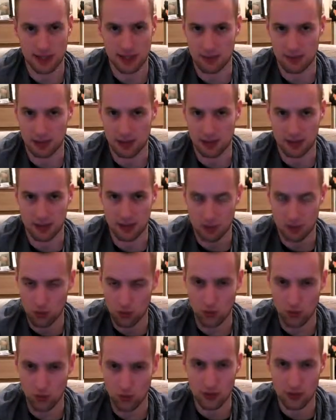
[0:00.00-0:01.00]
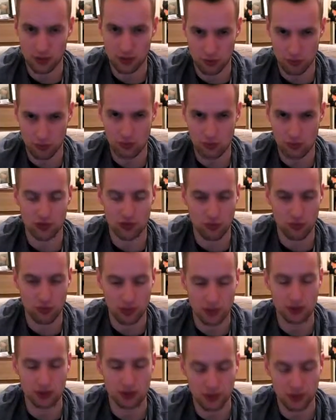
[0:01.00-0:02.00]
Okay, you always use
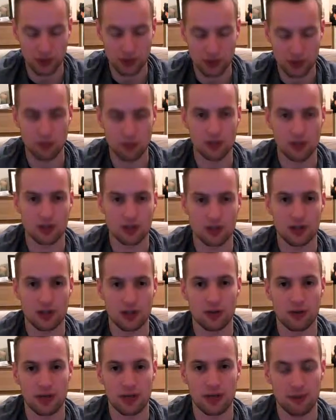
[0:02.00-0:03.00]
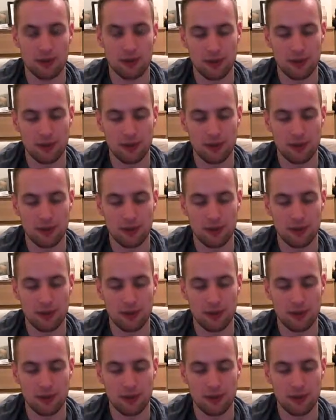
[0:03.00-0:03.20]
your goalkeeper.